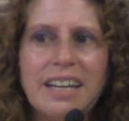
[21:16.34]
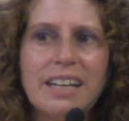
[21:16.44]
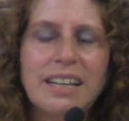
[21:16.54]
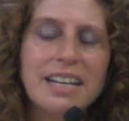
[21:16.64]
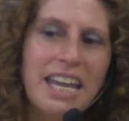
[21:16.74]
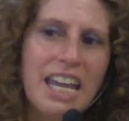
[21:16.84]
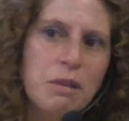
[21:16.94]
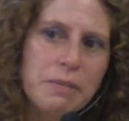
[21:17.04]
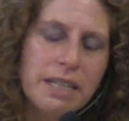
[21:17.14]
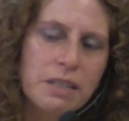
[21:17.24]
And it
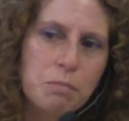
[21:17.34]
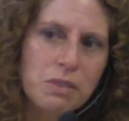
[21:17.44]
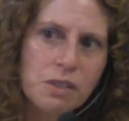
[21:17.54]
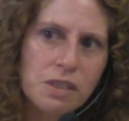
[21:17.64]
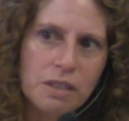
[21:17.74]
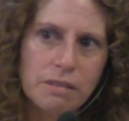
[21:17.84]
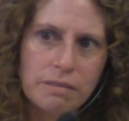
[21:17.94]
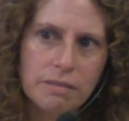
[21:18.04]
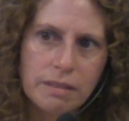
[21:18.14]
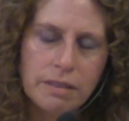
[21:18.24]
came in a
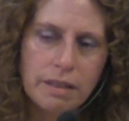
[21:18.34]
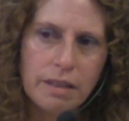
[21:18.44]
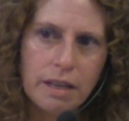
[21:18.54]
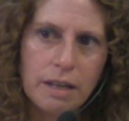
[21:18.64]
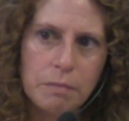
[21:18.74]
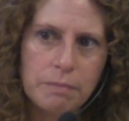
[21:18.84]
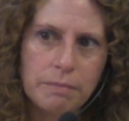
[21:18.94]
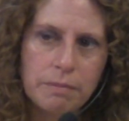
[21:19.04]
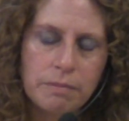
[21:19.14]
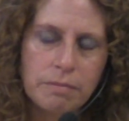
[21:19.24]
bulletin,
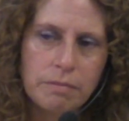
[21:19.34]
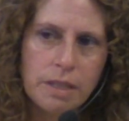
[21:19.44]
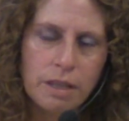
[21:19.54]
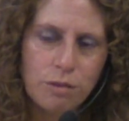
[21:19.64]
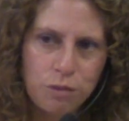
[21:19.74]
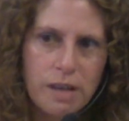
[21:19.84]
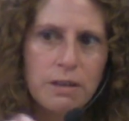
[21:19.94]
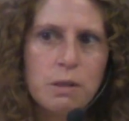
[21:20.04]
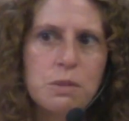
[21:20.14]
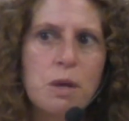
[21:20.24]
a
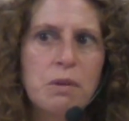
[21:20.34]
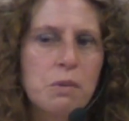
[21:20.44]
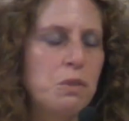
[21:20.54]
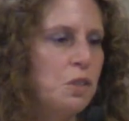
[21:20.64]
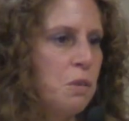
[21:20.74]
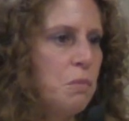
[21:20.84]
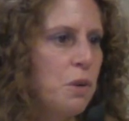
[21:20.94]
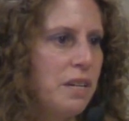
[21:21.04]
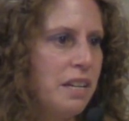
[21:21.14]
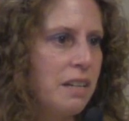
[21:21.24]
flyer that was up on the bulletin
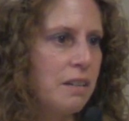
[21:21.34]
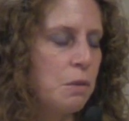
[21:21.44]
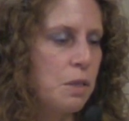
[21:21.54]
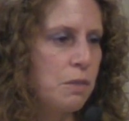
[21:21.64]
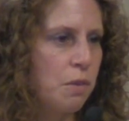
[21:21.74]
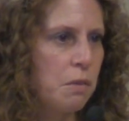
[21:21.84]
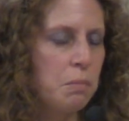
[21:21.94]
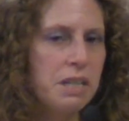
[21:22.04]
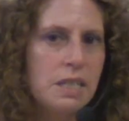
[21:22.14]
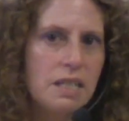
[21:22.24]
board here. It was from
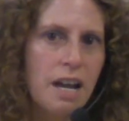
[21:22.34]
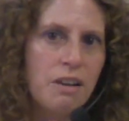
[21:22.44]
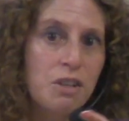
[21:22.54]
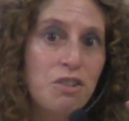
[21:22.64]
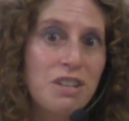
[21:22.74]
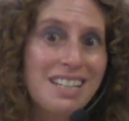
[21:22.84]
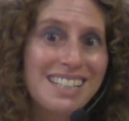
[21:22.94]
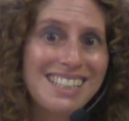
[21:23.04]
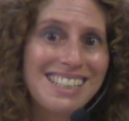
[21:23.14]
the Big Sky Retreat.